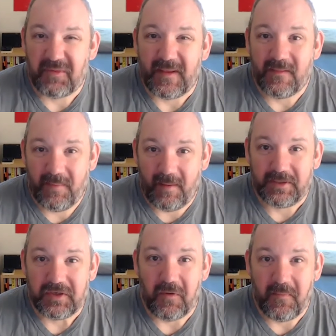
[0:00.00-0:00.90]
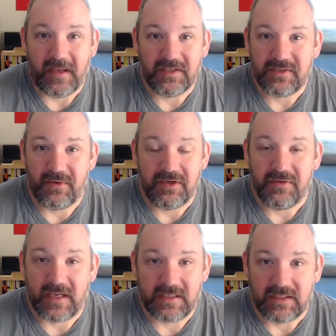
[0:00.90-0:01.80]
to be in the public domain so I do
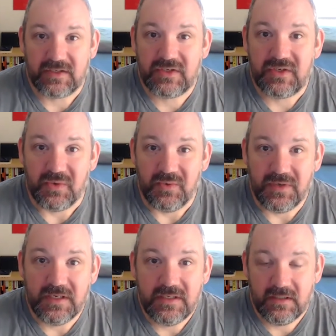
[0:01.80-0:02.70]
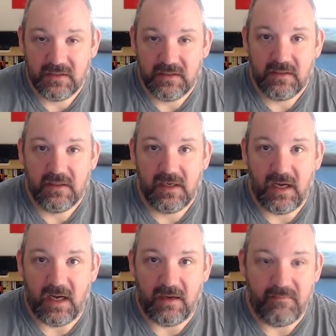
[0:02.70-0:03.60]
not get sued.
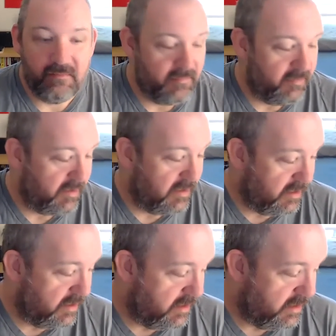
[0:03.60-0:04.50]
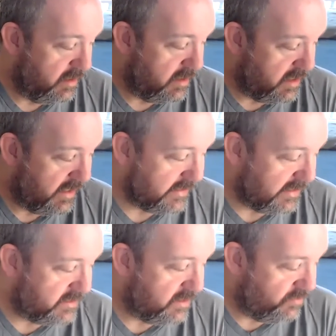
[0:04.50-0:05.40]
And I
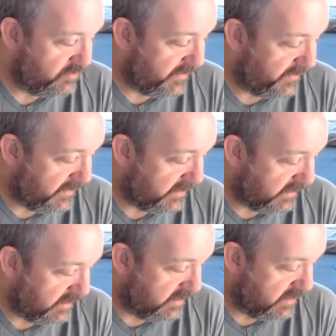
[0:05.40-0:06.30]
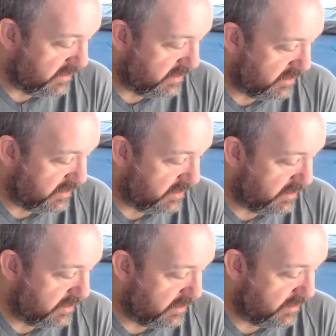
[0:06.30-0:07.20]
don't think,
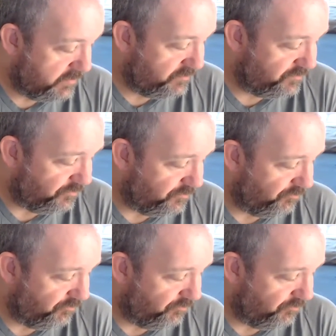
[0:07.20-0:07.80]
I